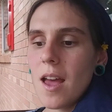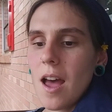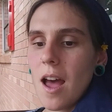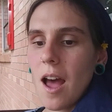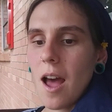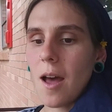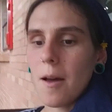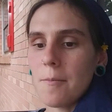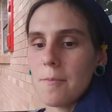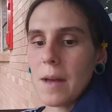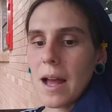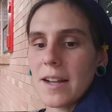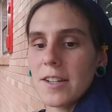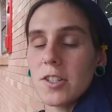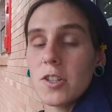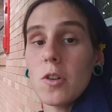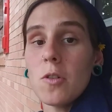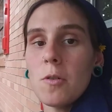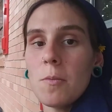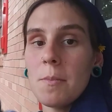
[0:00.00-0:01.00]
I
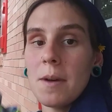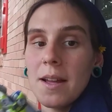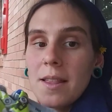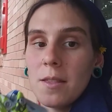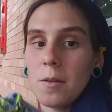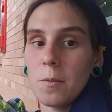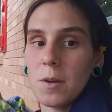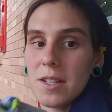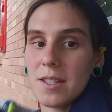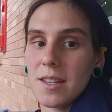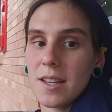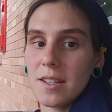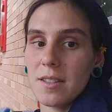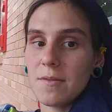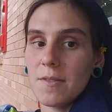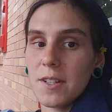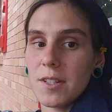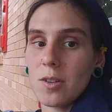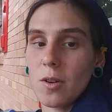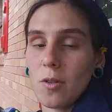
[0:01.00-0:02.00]
don't mind the
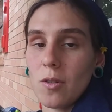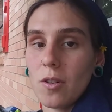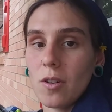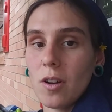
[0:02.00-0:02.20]
one-size-fits-all